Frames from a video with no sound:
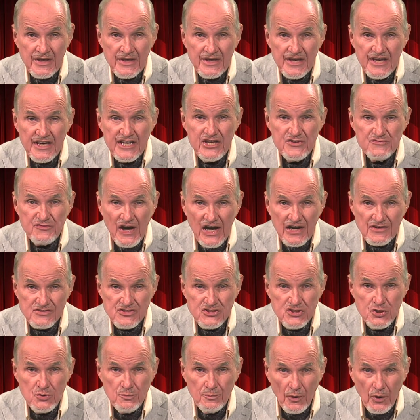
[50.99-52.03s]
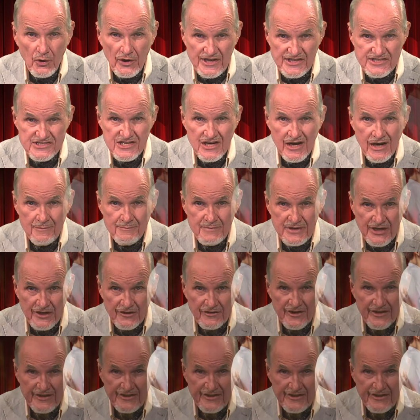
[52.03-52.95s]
It involves two boys, Amir and